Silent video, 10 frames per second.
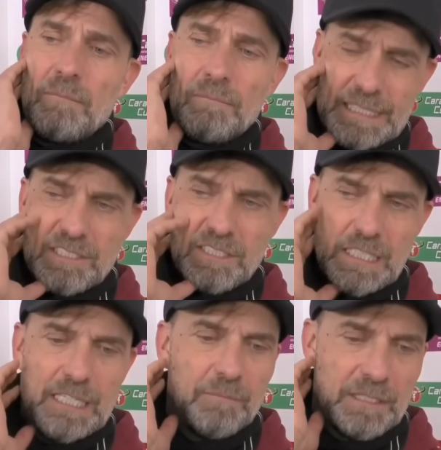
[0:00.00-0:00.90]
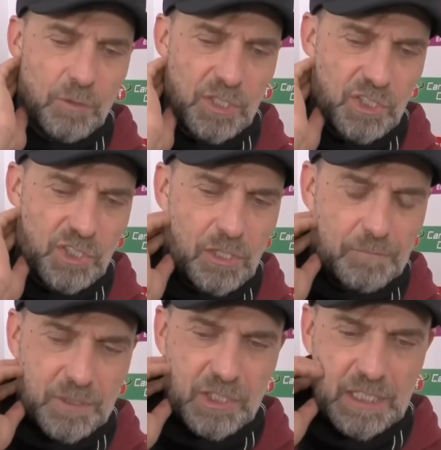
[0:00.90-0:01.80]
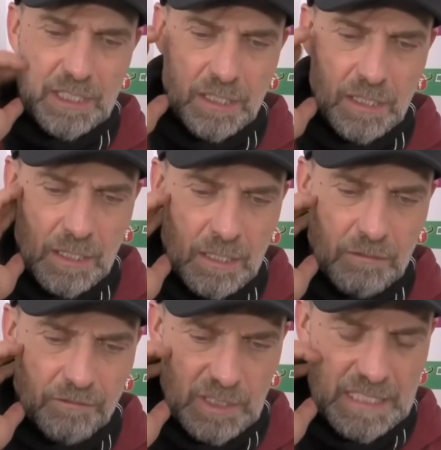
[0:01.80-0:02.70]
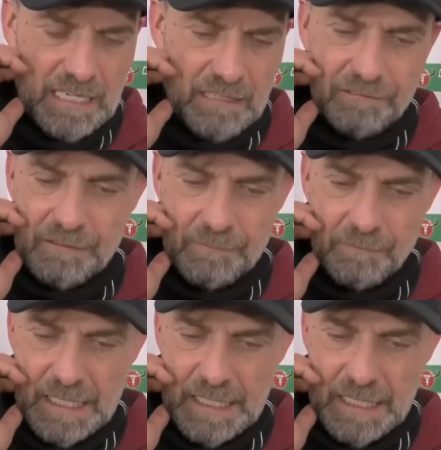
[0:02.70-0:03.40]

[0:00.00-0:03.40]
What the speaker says: But as a team, it was obviously first half.